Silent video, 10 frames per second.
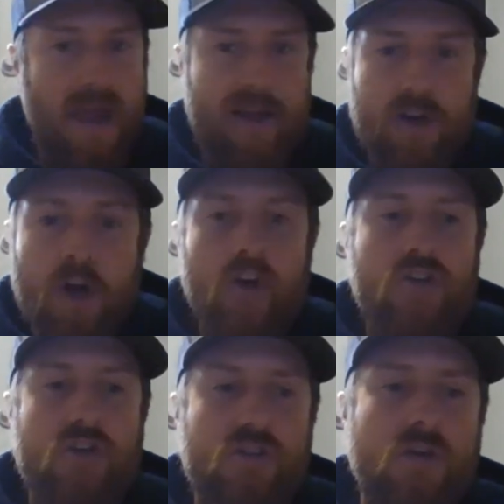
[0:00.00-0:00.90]
encourage
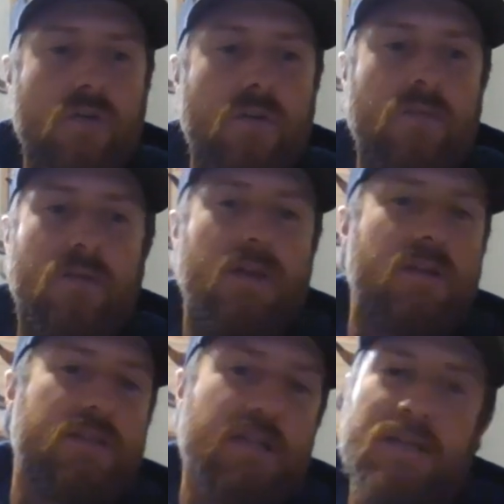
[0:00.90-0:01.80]
you to
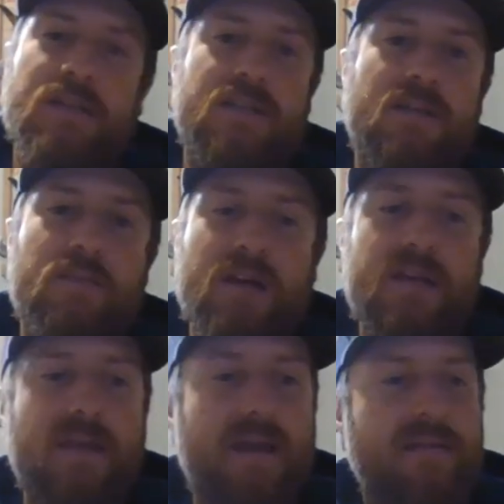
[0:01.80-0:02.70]
send it to somebody
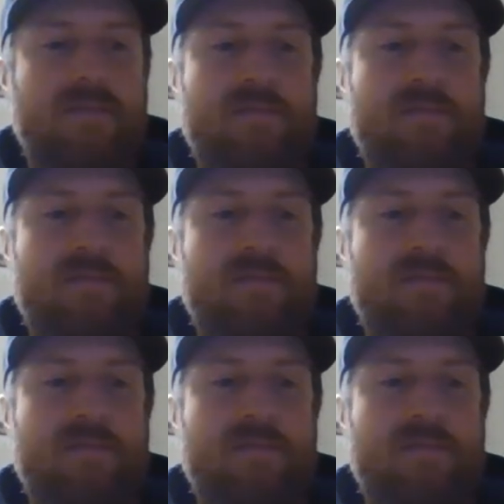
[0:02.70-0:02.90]
that